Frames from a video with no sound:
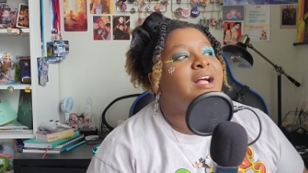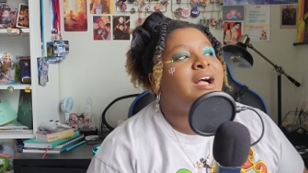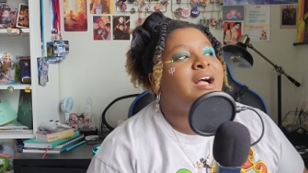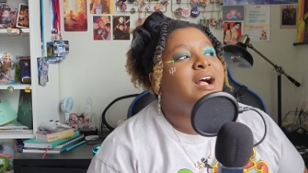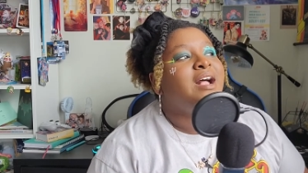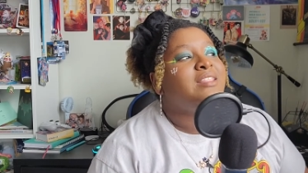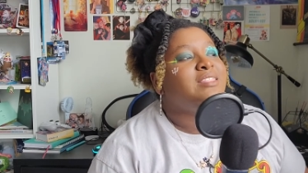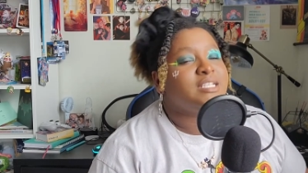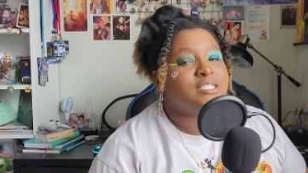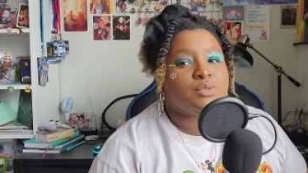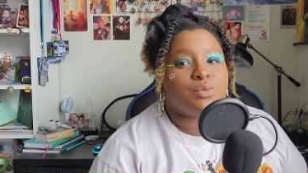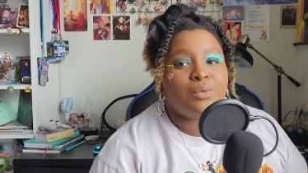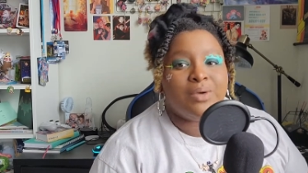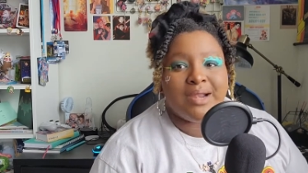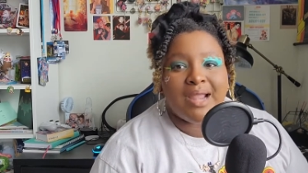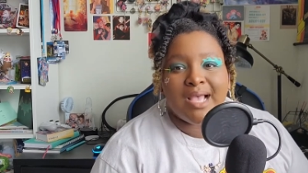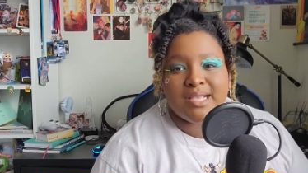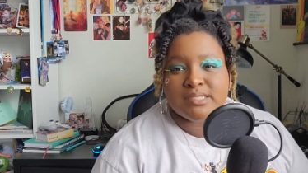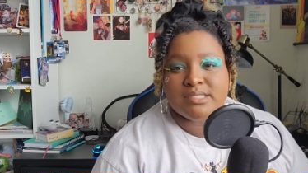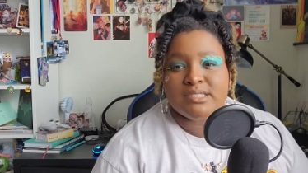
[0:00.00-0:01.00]
this one
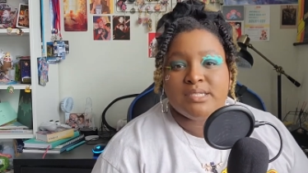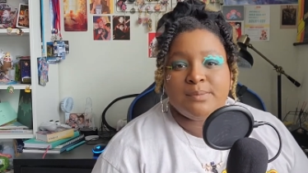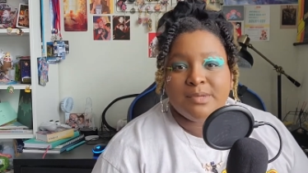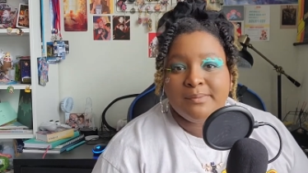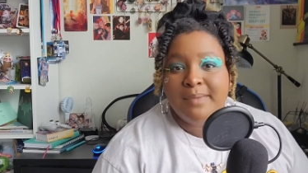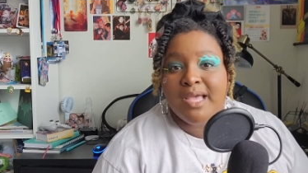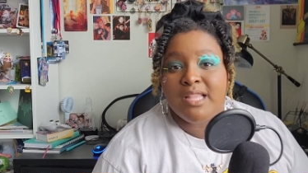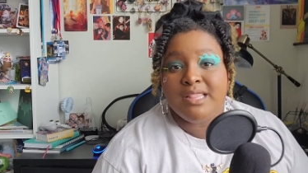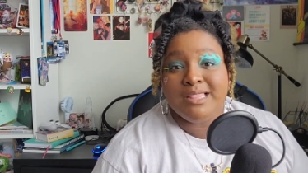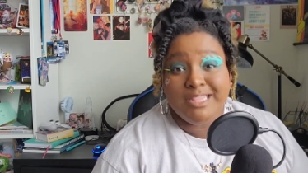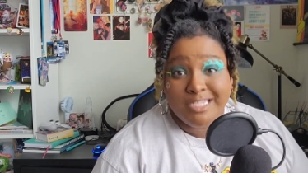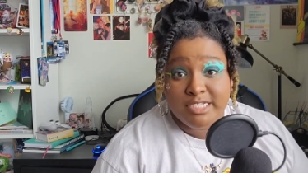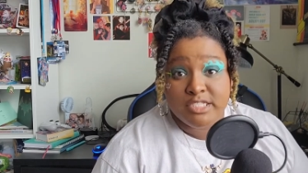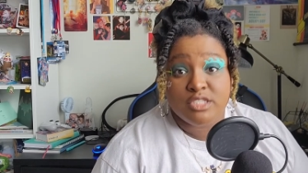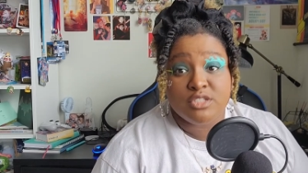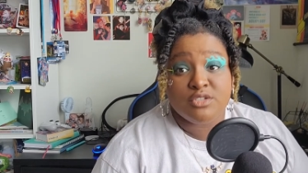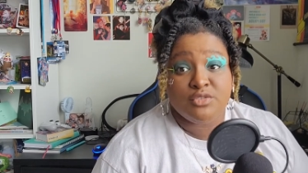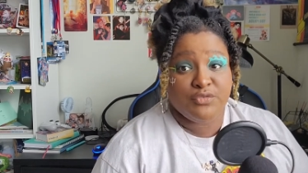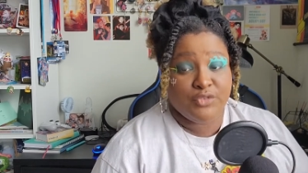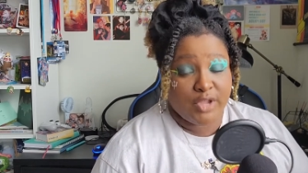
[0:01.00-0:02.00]
has to be my
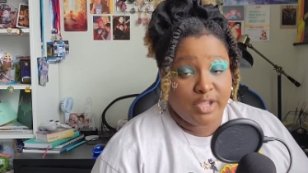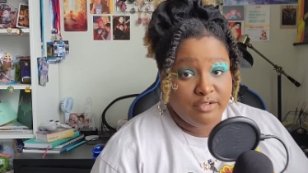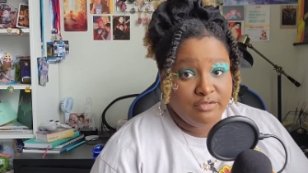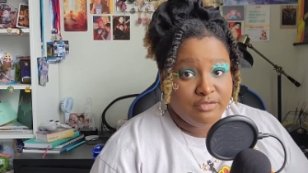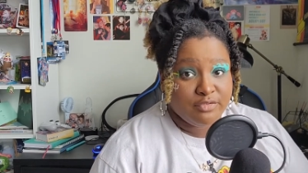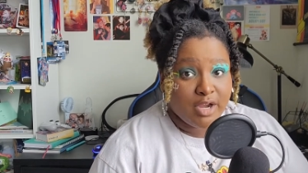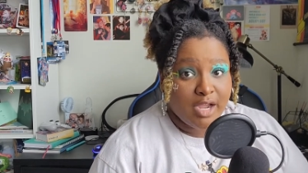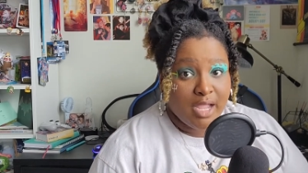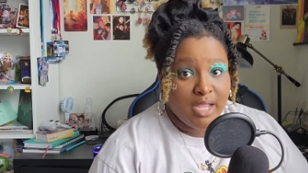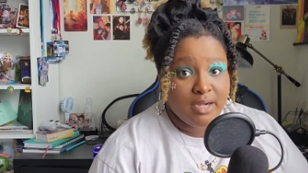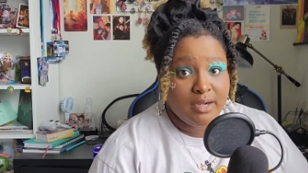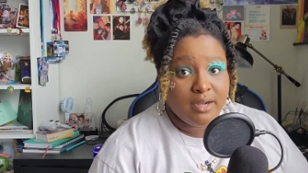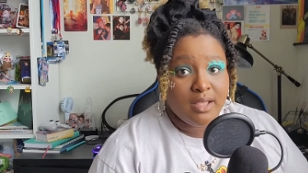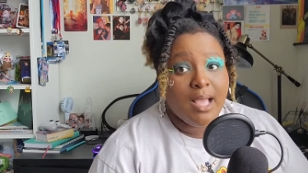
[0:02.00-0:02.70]
least favorite.